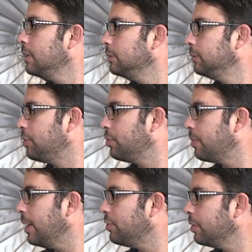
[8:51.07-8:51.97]

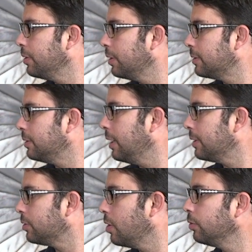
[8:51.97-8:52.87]
saturation, let's see,
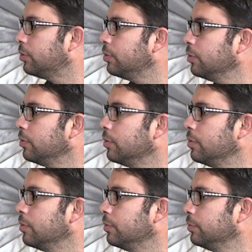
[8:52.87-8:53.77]
let's go
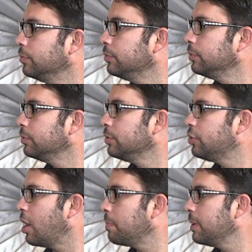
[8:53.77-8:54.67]
to
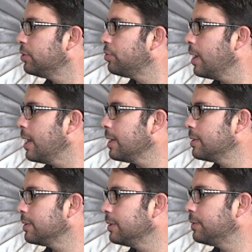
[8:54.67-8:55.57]
sharpness, strength,
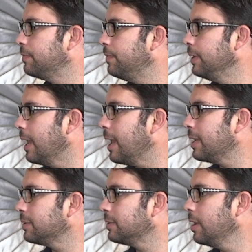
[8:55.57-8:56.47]
this is
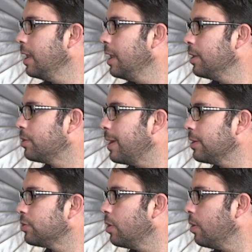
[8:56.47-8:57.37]
finesse,
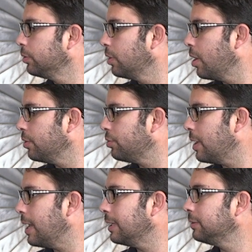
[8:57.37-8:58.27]
threshold,
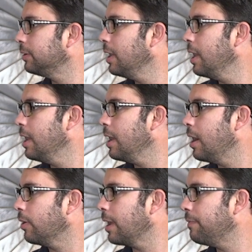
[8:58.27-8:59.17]
contrast.
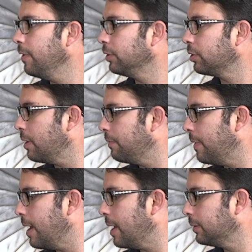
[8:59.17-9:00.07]
Okay, filter
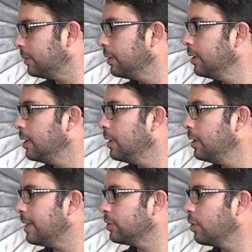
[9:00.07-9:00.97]
effect,
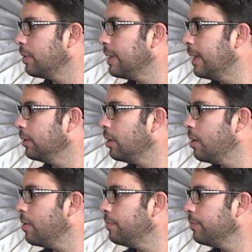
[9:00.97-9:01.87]
let's go to
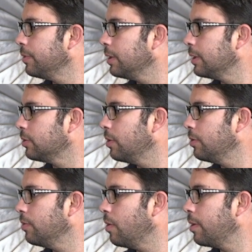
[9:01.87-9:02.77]
yellow, let's go
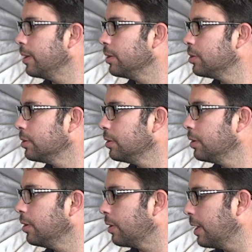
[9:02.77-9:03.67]
to orange.
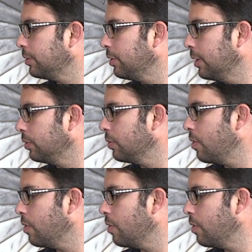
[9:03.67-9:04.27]
Okay, so you can do